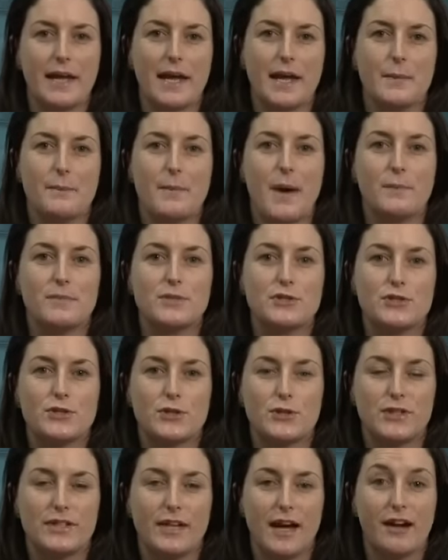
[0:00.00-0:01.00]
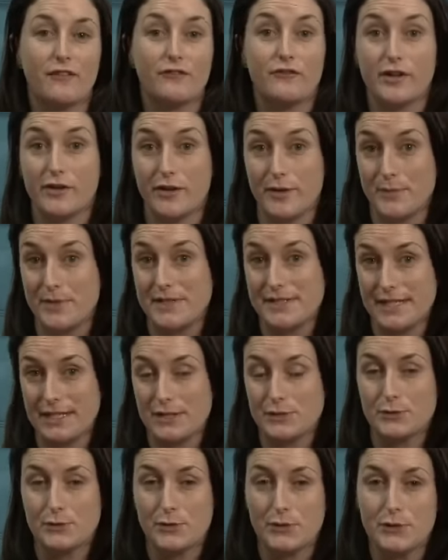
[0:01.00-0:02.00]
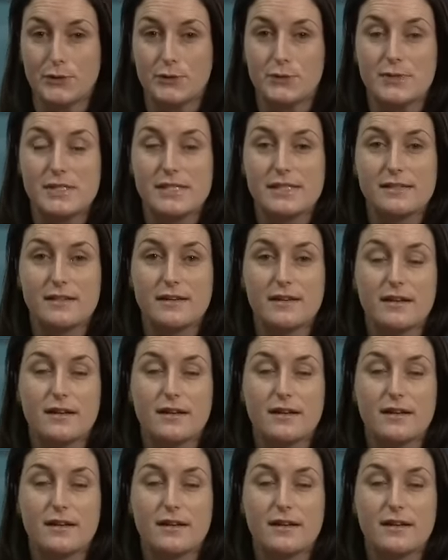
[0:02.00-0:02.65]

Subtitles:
and mum to two young, very busy little girls.